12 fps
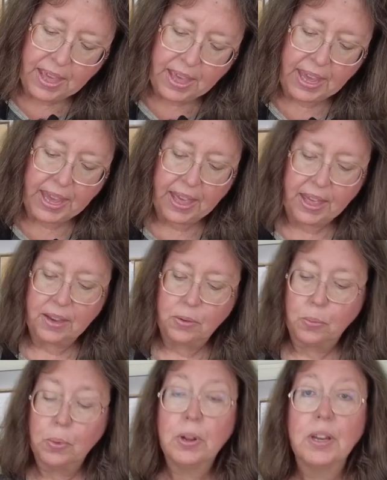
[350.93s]

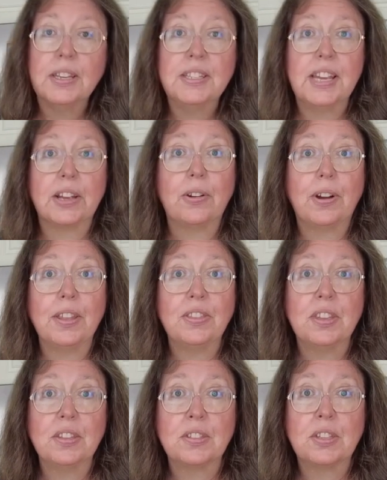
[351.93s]
and we're going to decorate
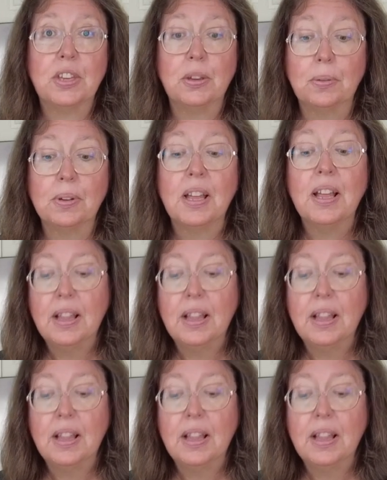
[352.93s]
this cute.